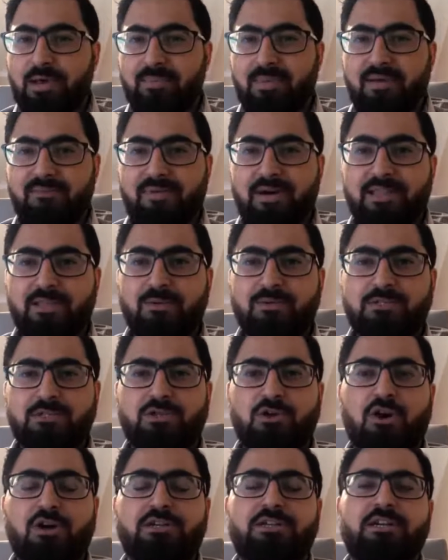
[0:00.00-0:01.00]
where my father
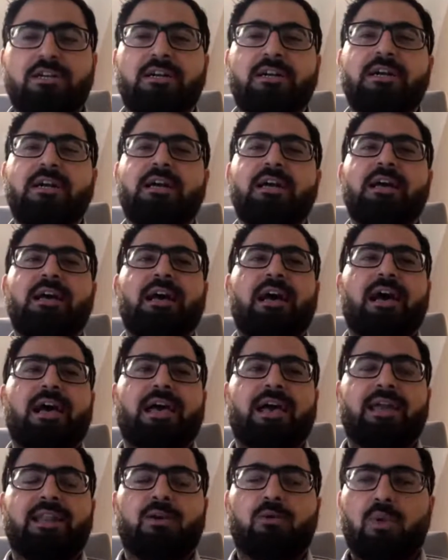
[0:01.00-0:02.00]
was a doctor.
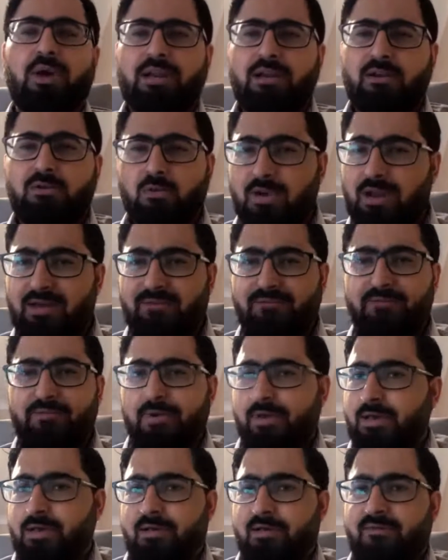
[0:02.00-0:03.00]
I had quite a well-off
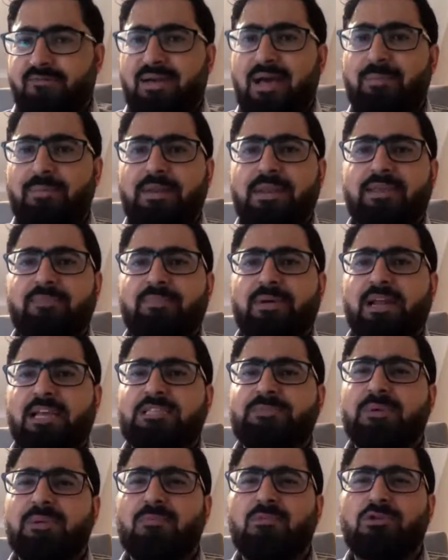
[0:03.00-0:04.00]
family,
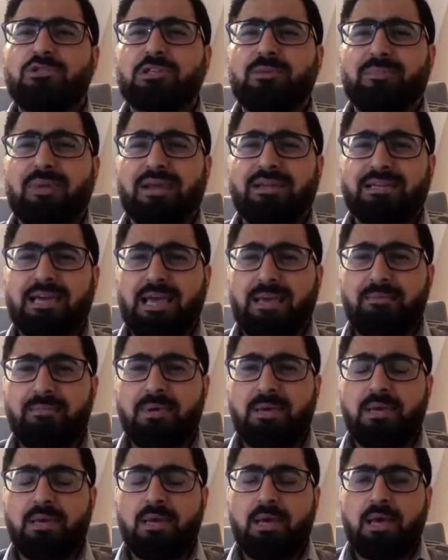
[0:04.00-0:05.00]
but I spent most of my
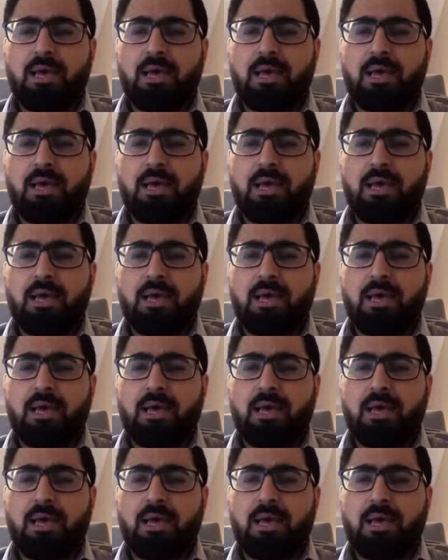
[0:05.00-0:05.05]
time